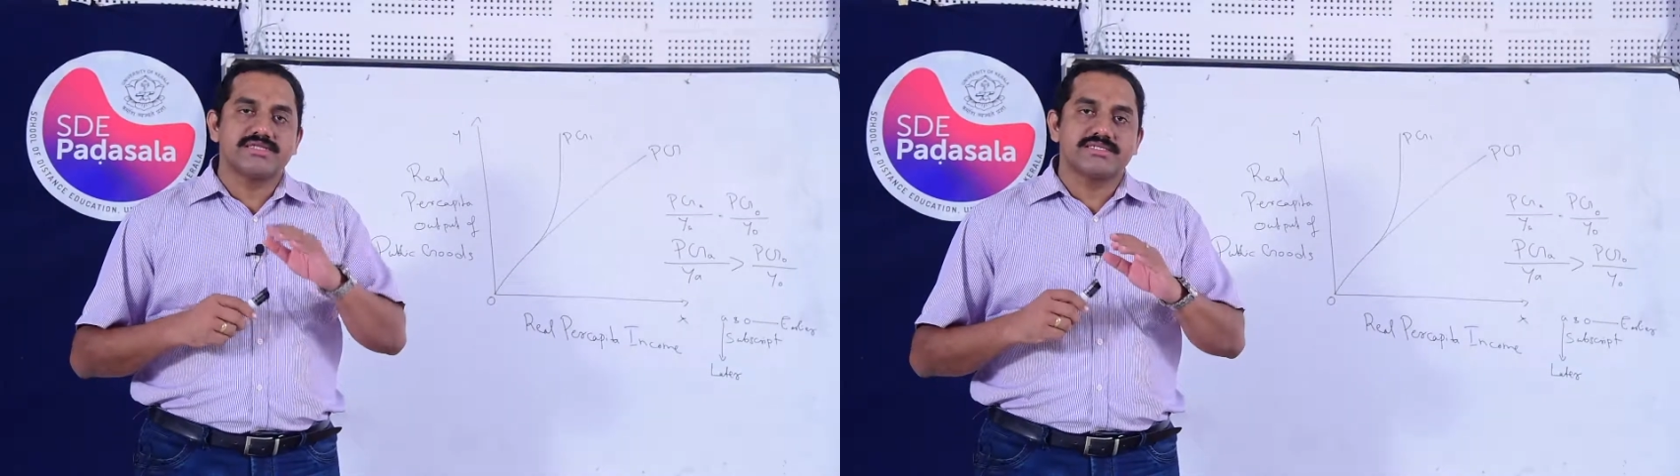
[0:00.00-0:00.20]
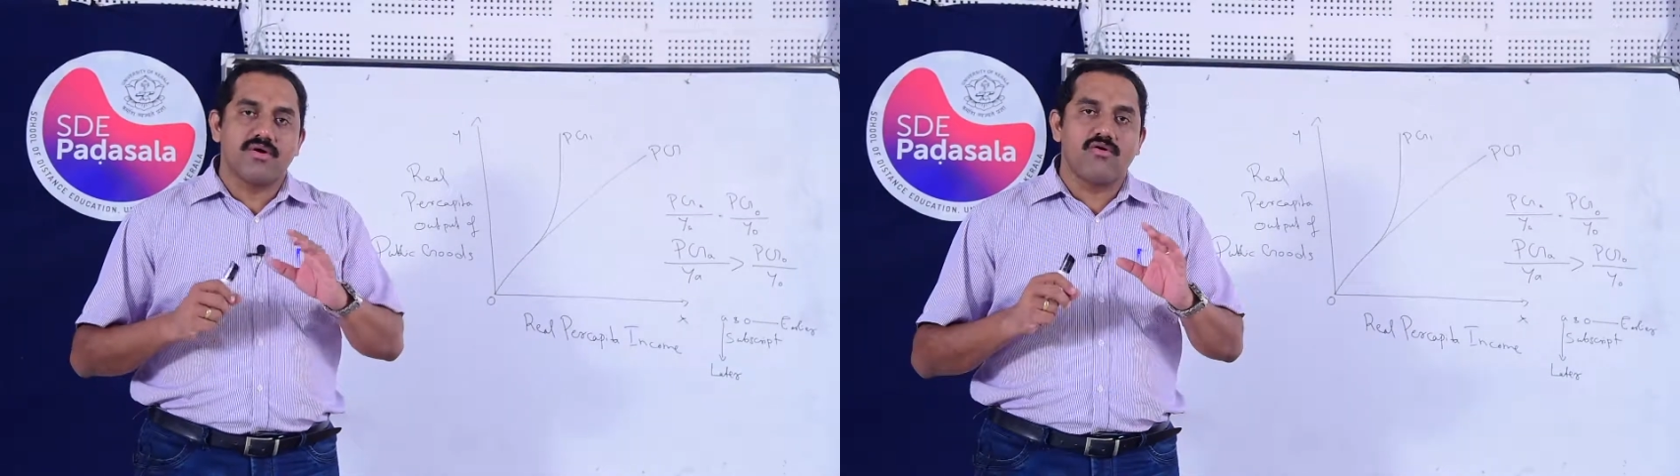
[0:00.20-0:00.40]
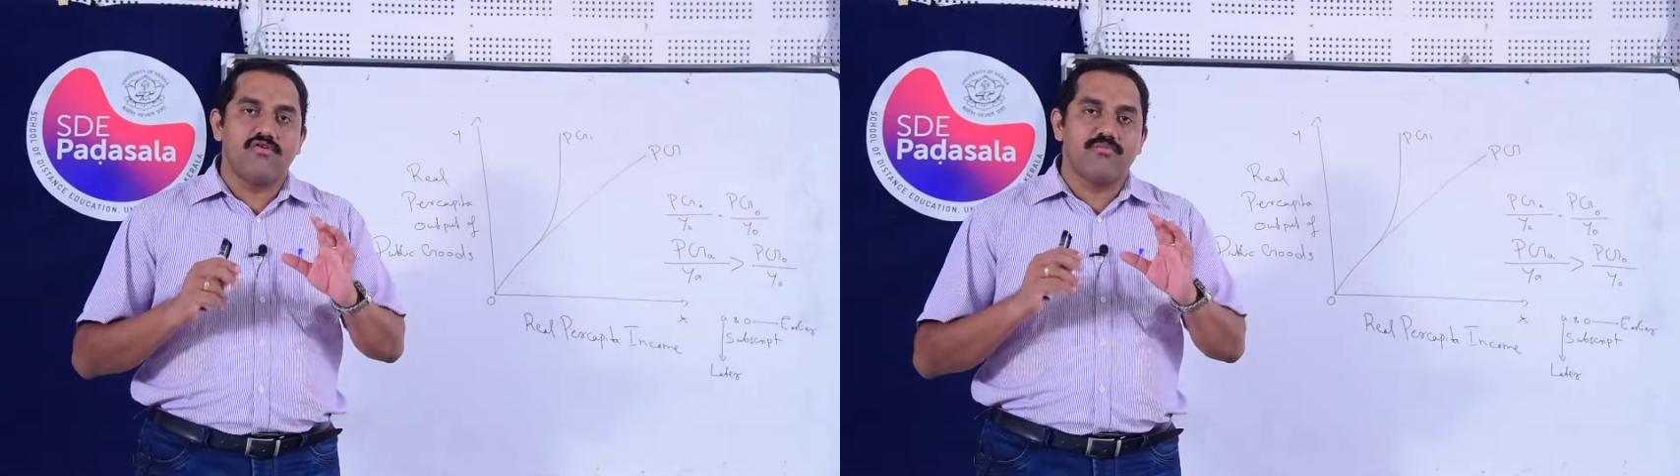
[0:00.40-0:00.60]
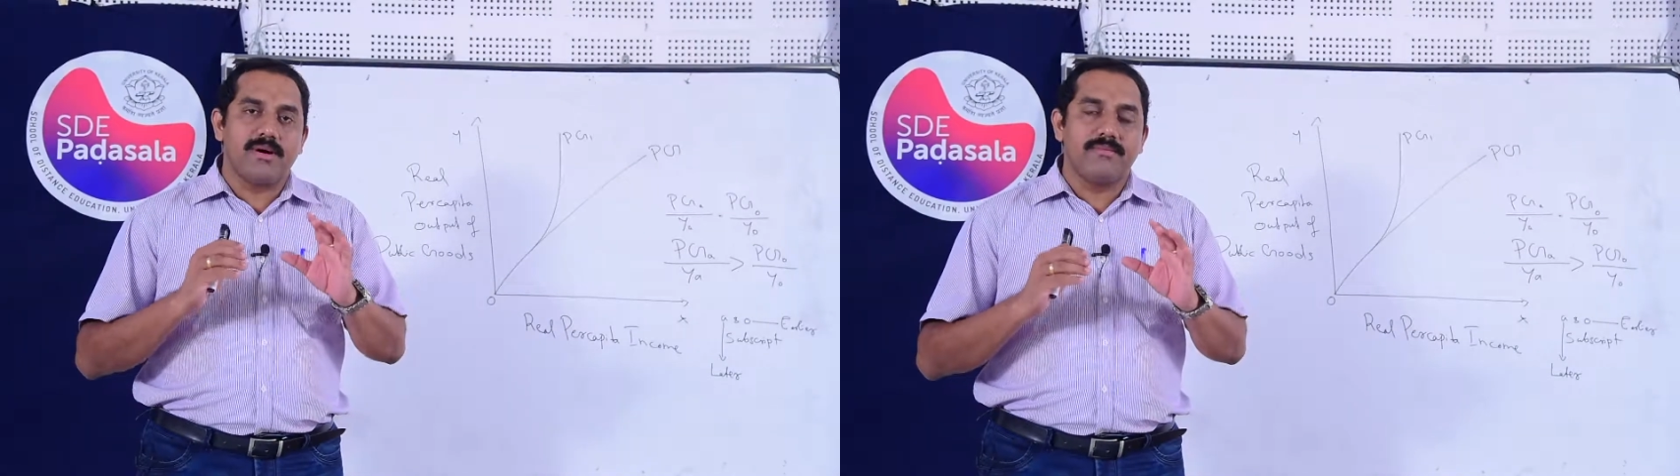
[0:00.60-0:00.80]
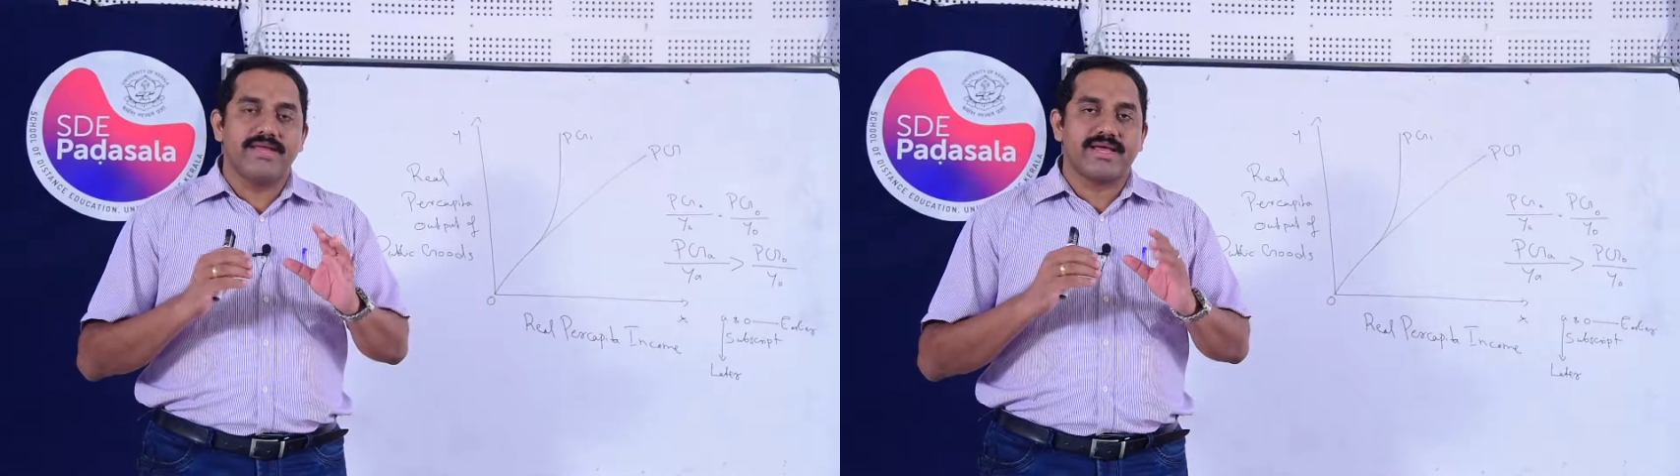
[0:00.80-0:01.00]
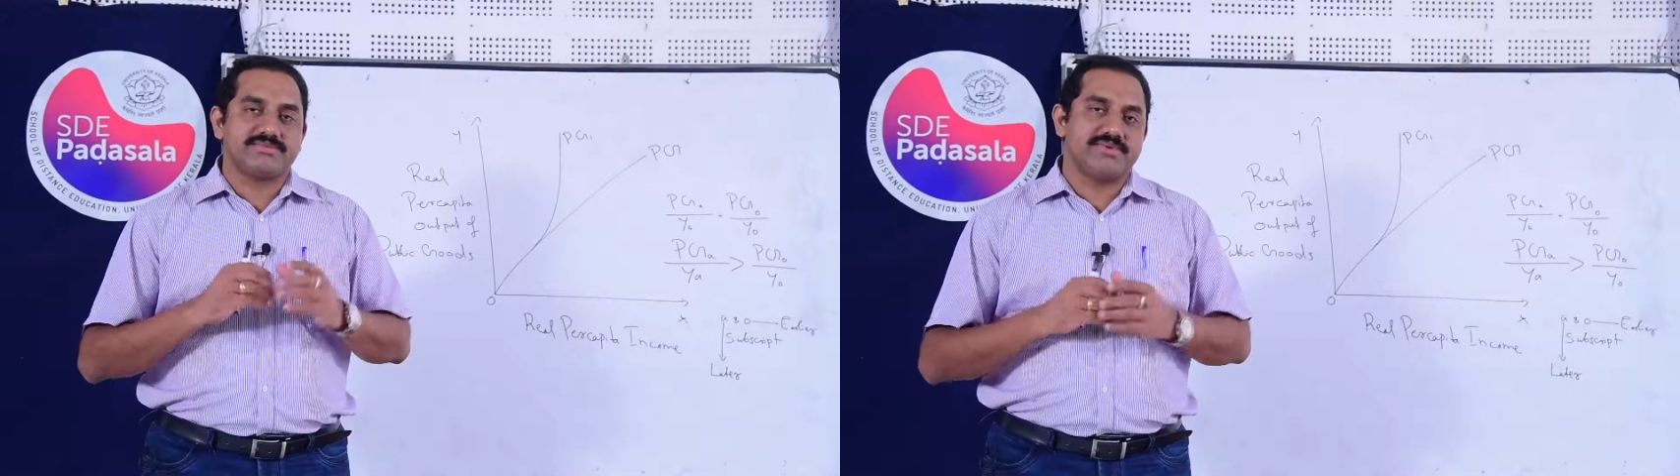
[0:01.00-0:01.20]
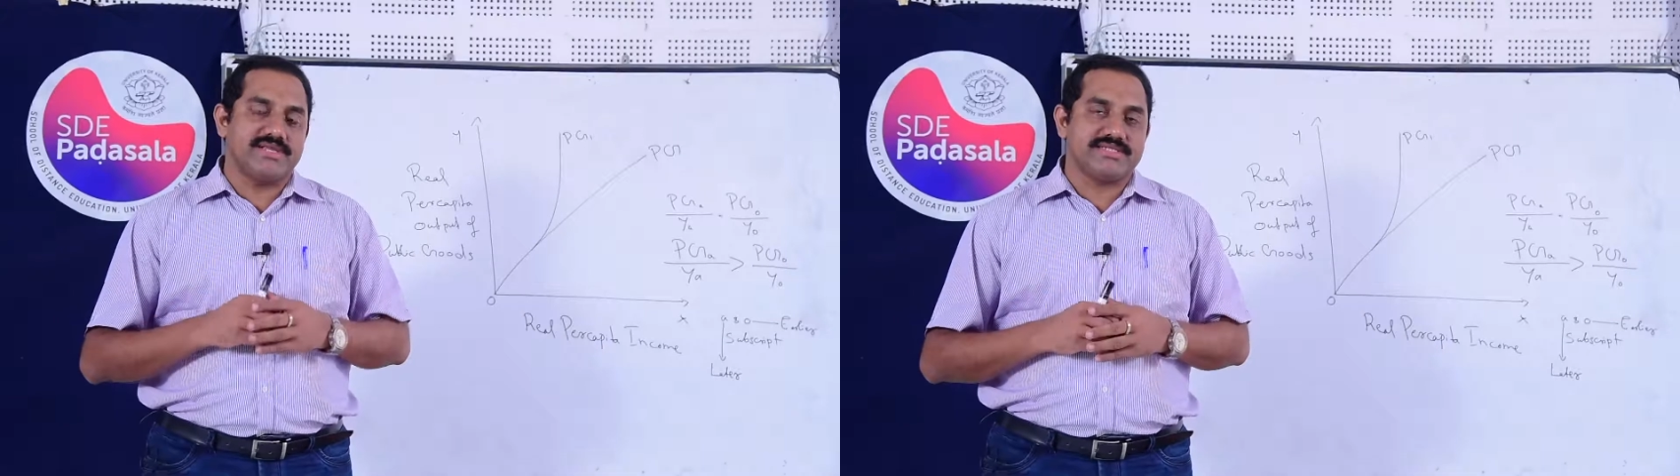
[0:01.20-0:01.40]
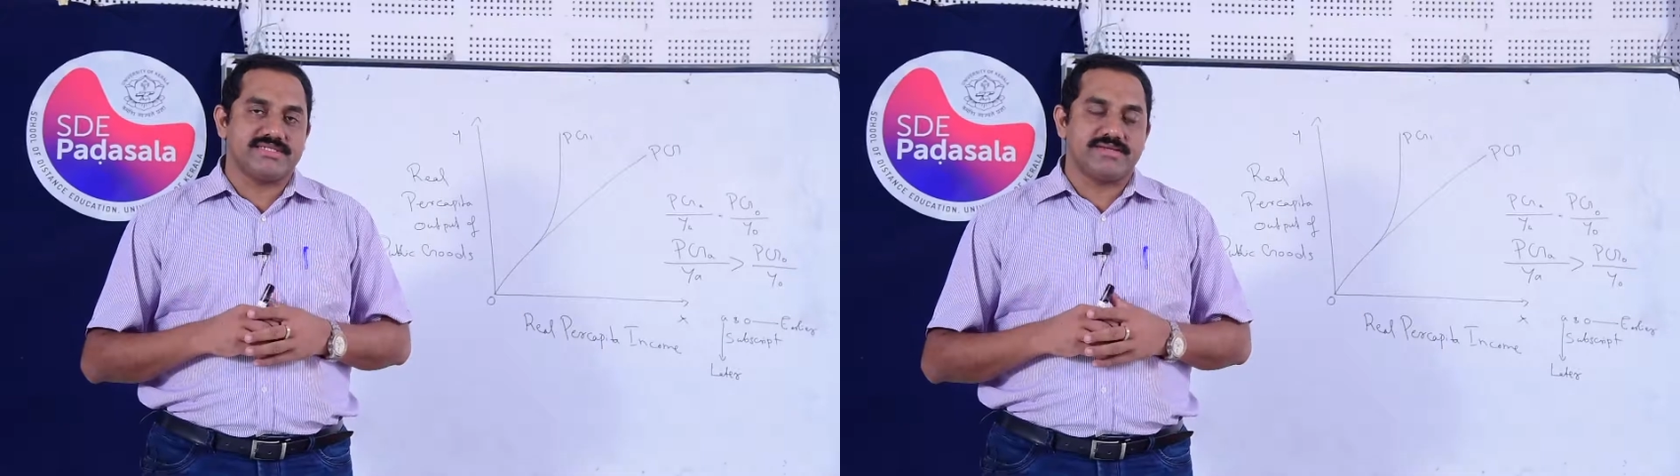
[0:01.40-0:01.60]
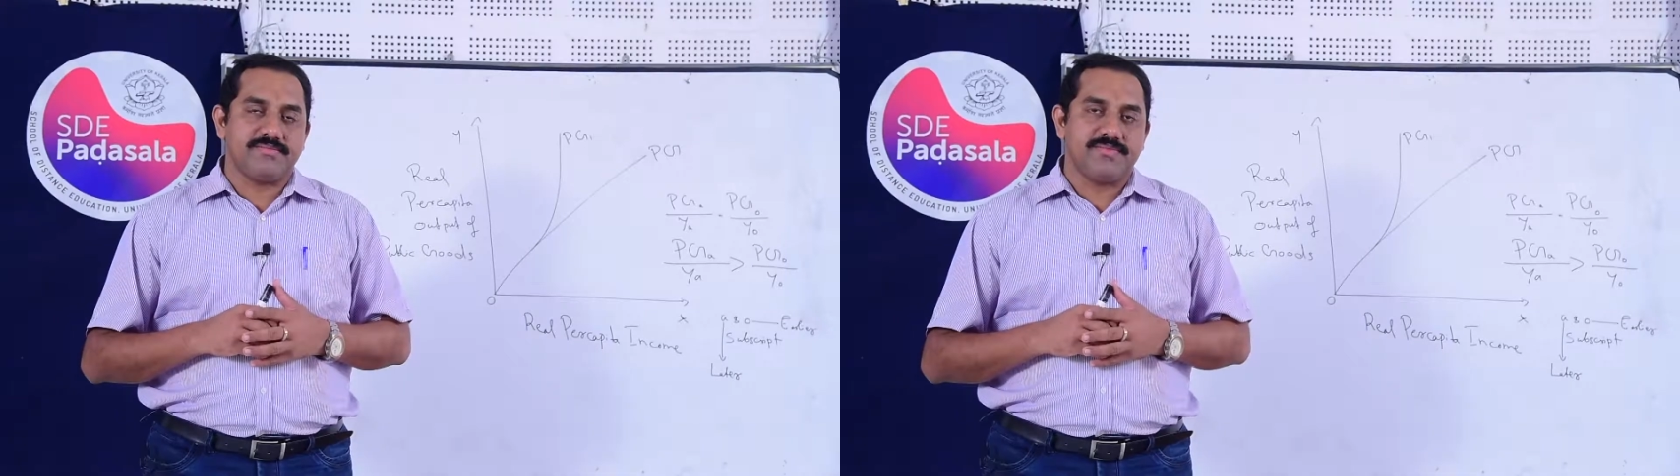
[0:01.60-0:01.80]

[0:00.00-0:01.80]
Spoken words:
law of public expenditure.